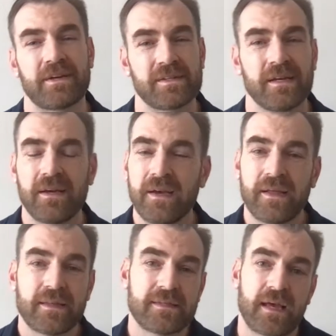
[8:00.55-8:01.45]
Because
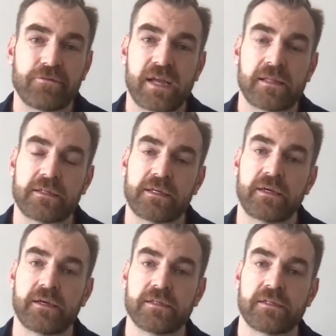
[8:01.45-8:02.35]
the sad reality
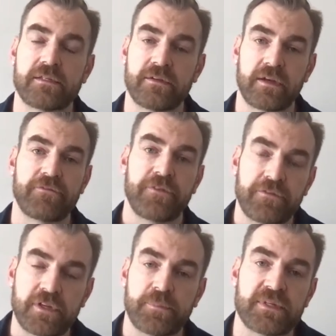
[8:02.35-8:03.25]
is that if
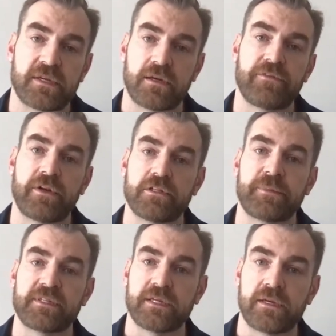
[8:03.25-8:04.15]
50% of
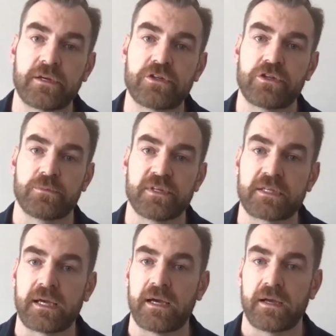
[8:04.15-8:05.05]
LGBT consumers
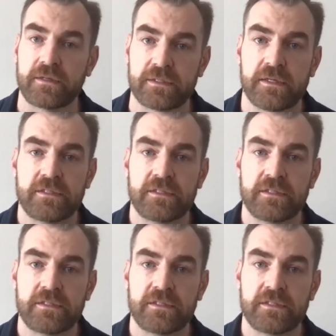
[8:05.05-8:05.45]
can't